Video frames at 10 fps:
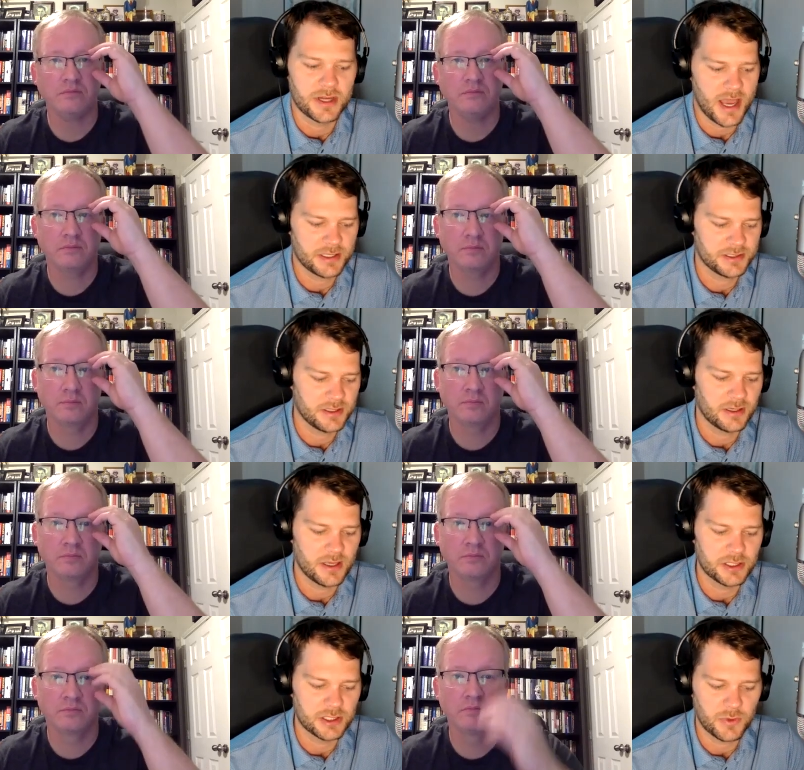
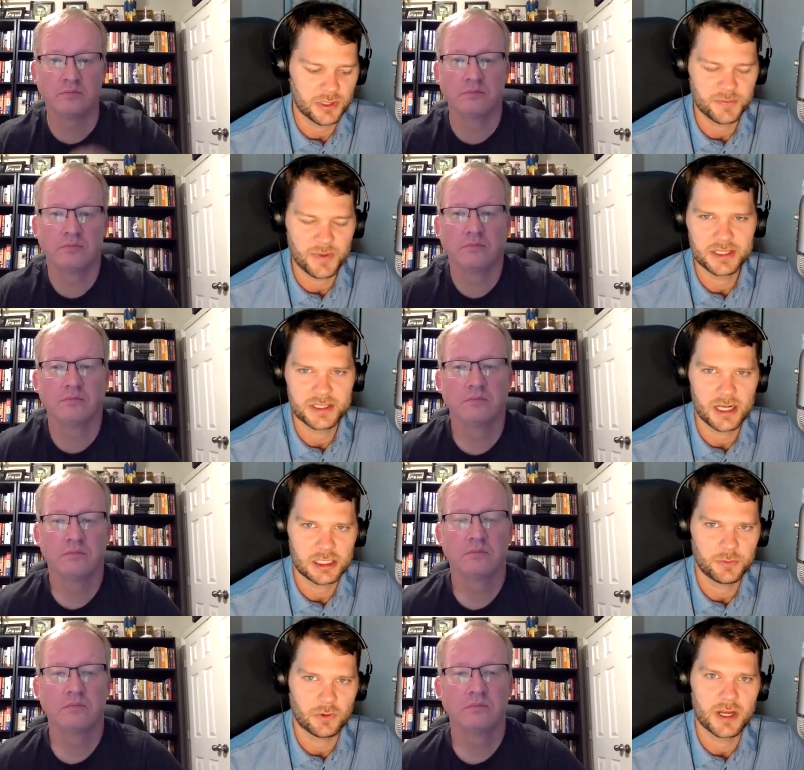Speaker 1: NASA and just with space
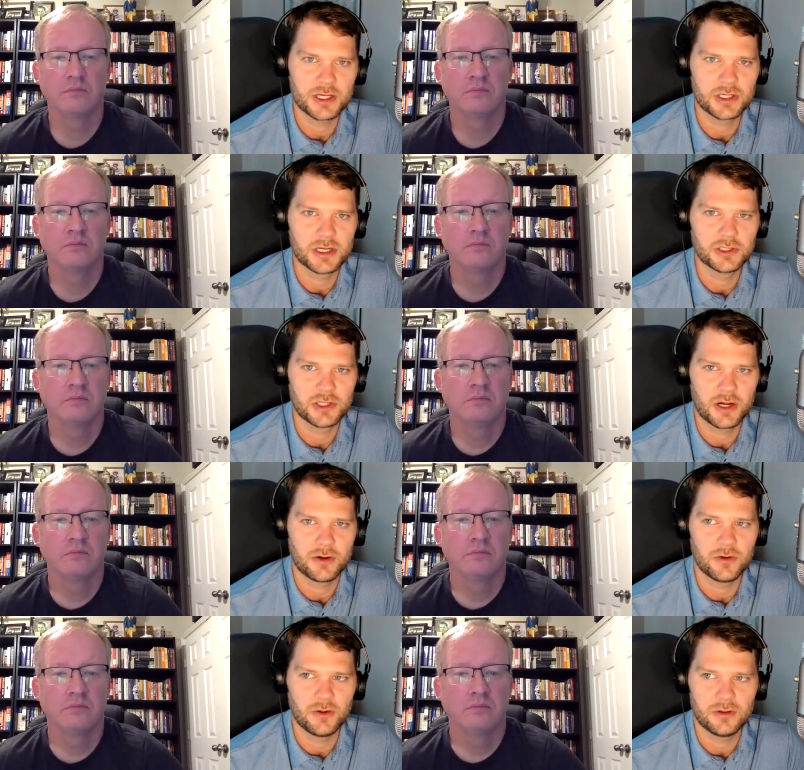exploration in
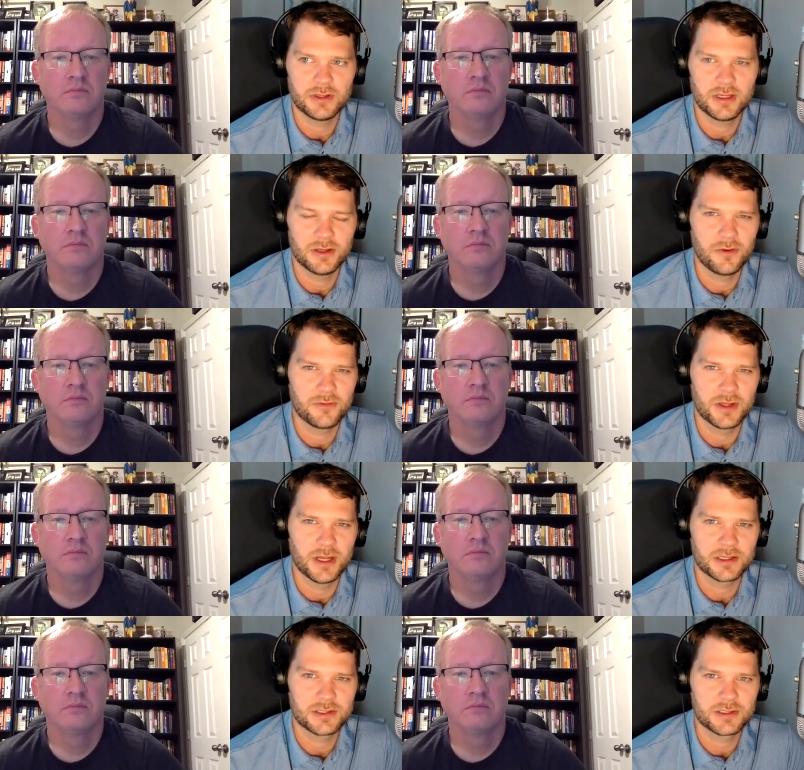general uh, over the
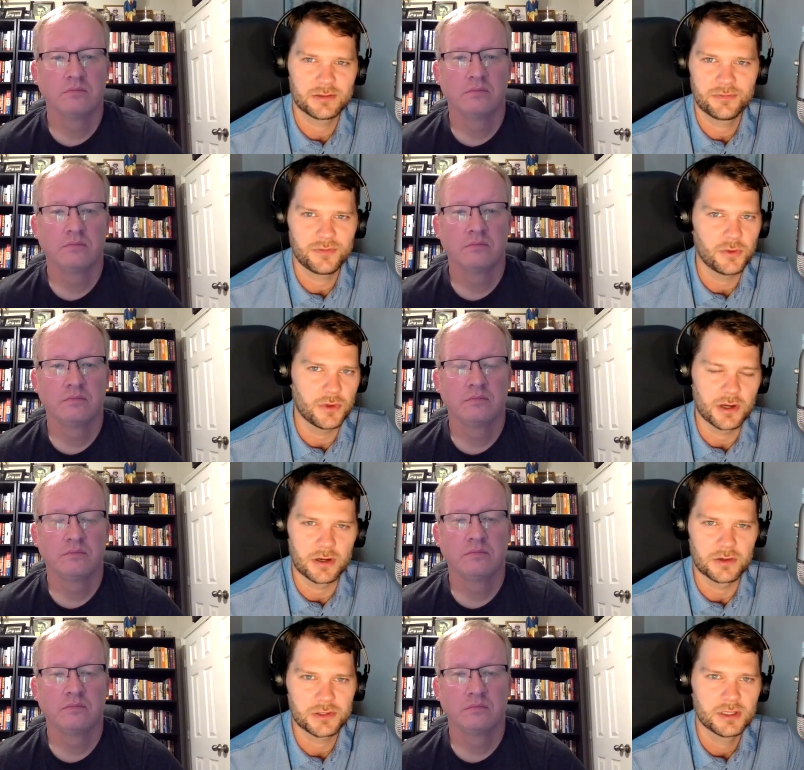next few
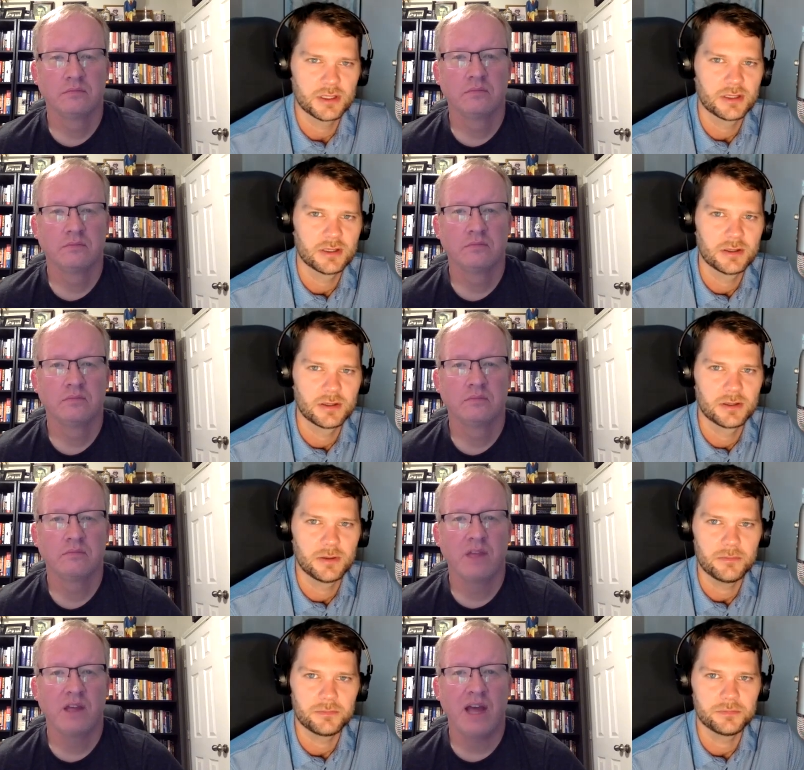years?
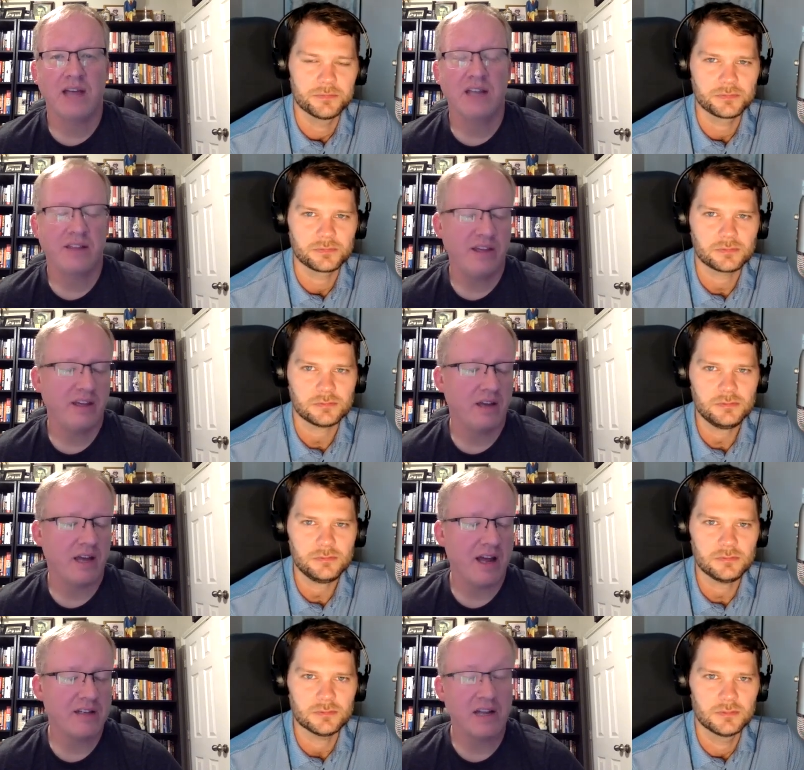
Speaker 2: Actually, I think
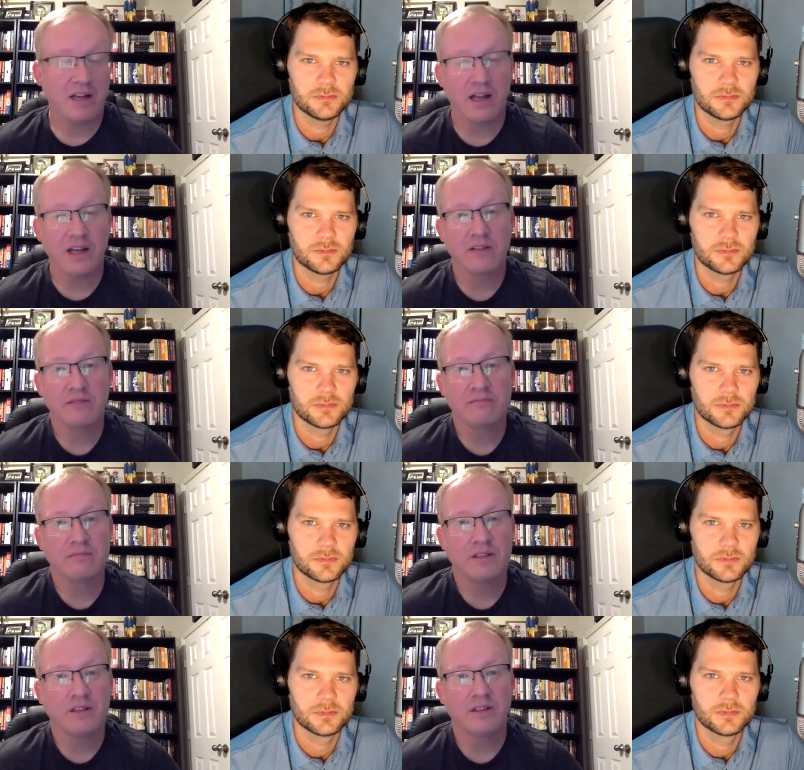actually I like
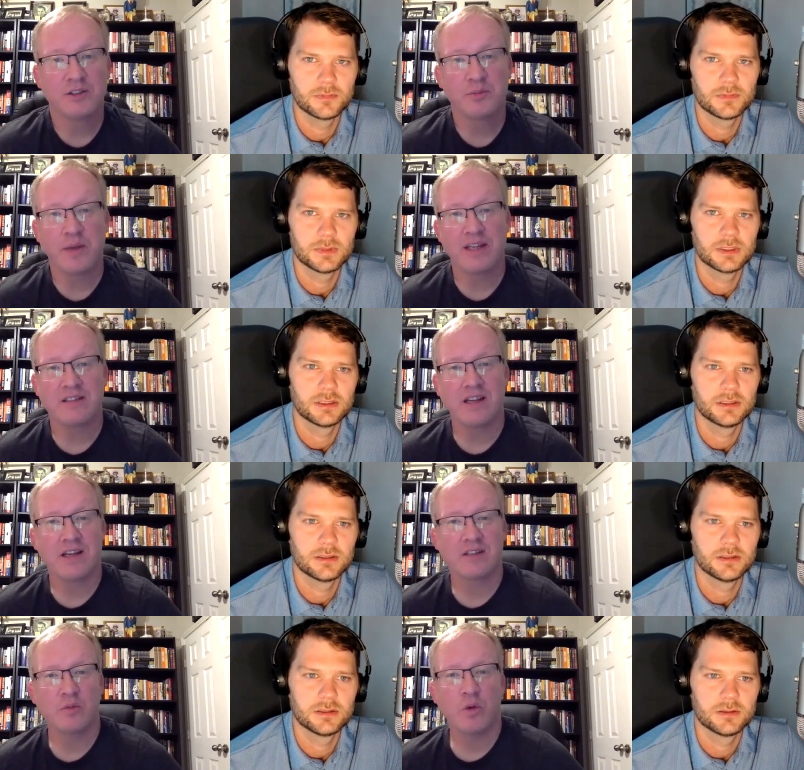uh,
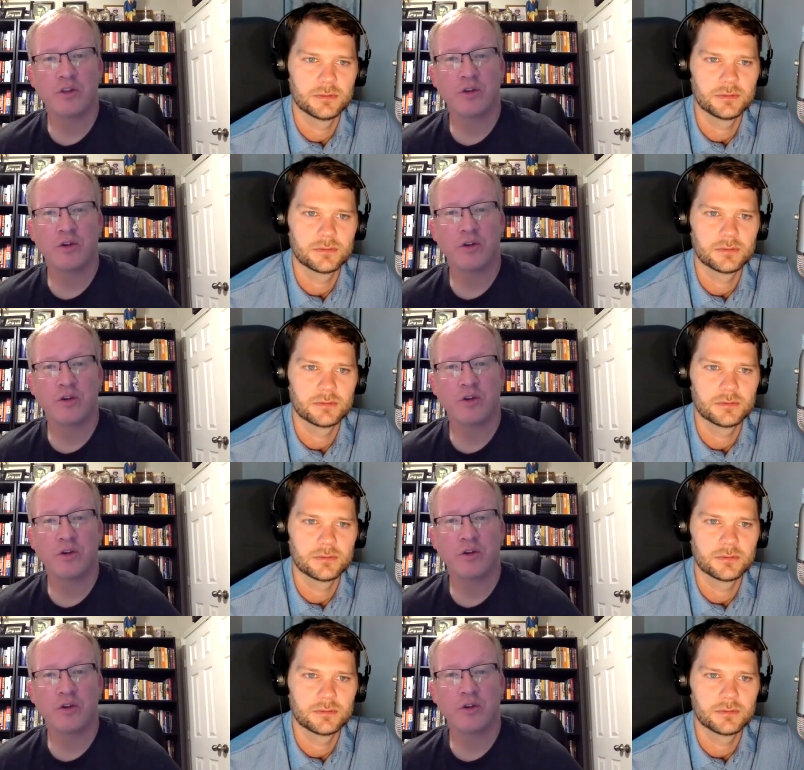SpaceX and what they're